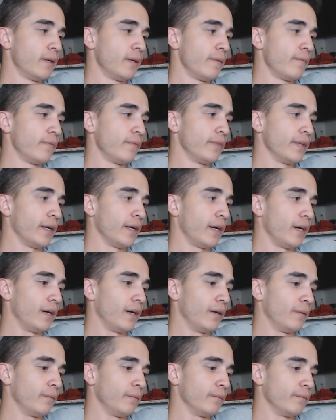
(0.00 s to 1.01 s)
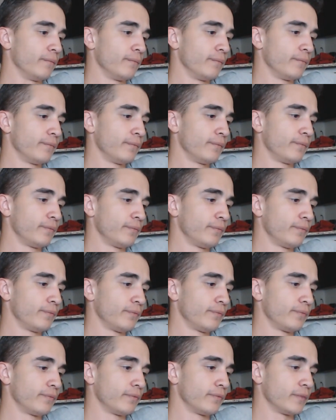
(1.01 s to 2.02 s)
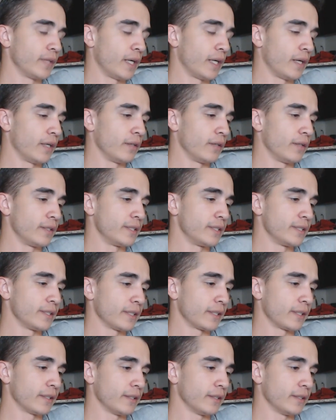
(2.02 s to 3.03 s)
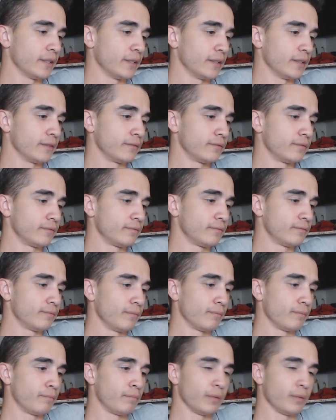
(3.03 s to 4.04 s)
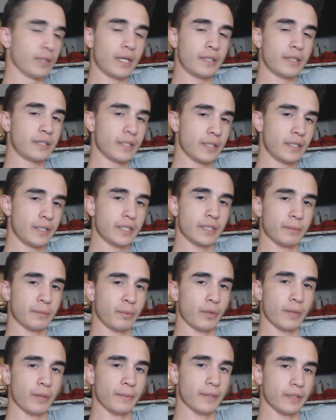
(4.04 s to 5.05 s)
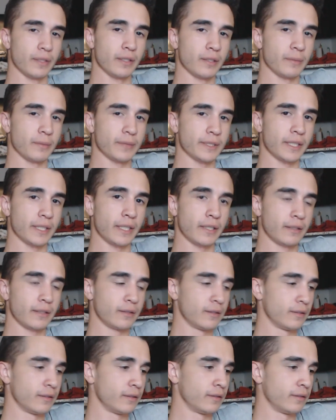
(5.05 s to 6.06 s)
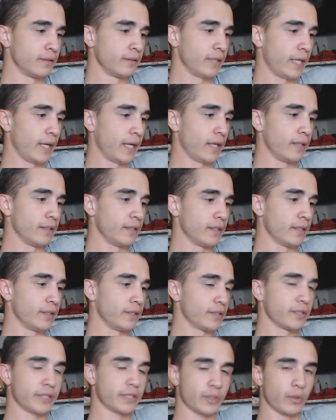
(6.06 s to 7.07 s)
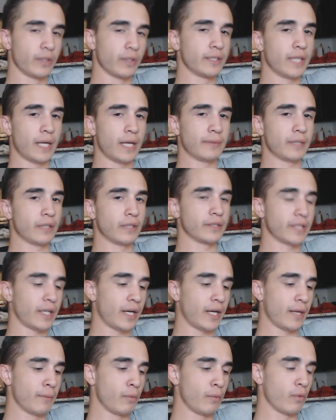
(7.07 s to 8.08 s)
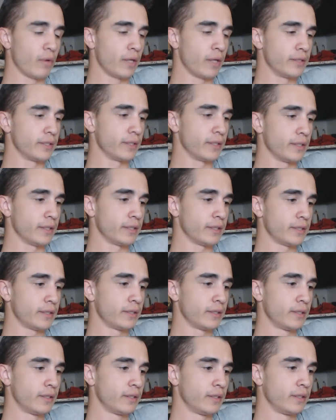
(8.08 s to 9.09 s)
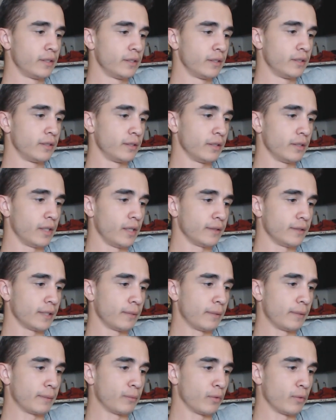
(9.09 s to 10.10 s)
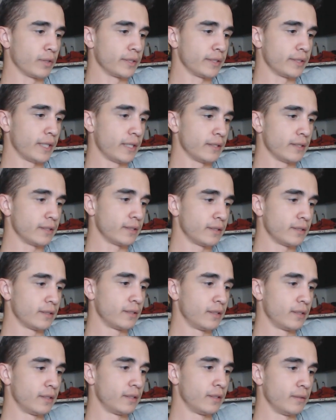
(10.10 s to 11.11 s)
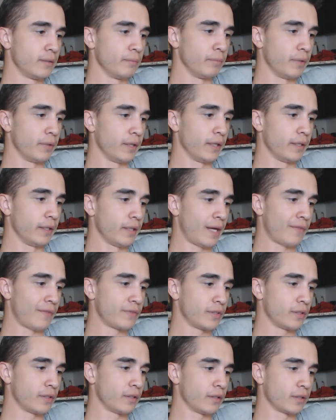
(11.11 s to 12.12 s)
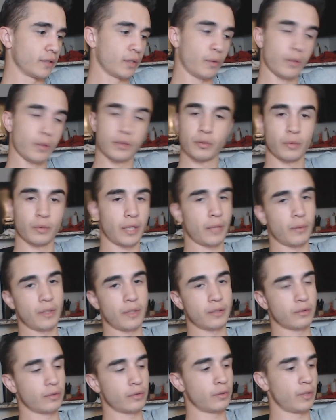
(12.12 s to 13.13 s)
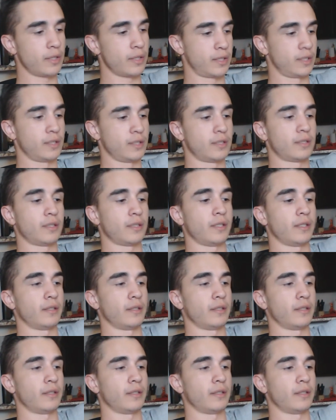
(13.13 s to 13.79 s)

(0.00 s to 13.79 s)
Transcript: I don't know. It's just like a blunt to the disappointment. You know what I'm saying? And there's a story time that'll tie more into this. That'll make more sense. But after going through what I went through, it's just like